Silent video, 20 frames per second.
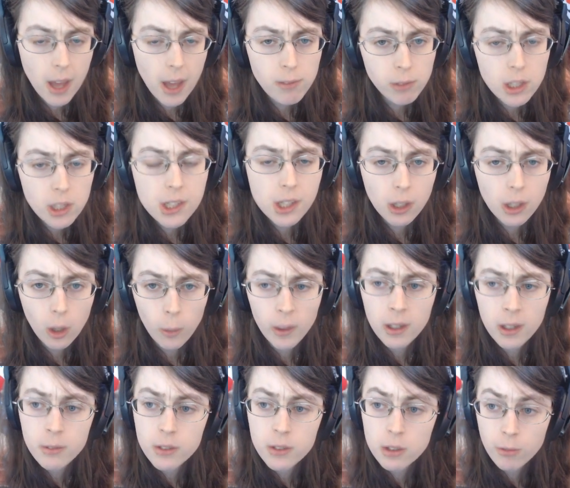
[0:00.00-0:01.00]
every single
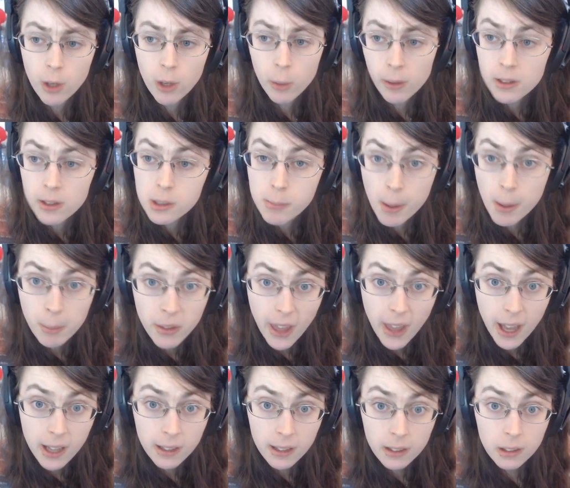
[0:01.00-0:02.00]
one of his viewers? Remember
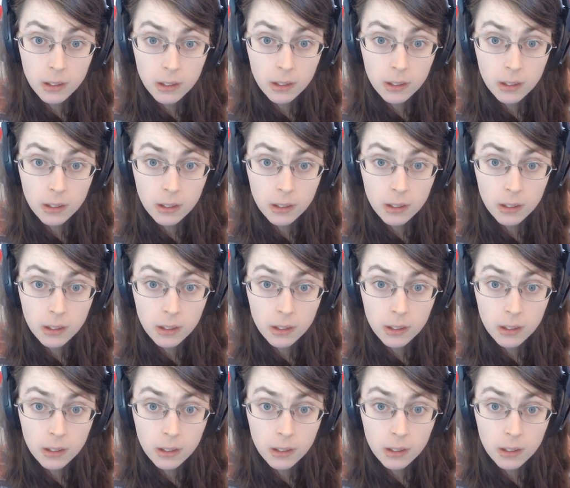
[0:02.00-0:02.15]
that?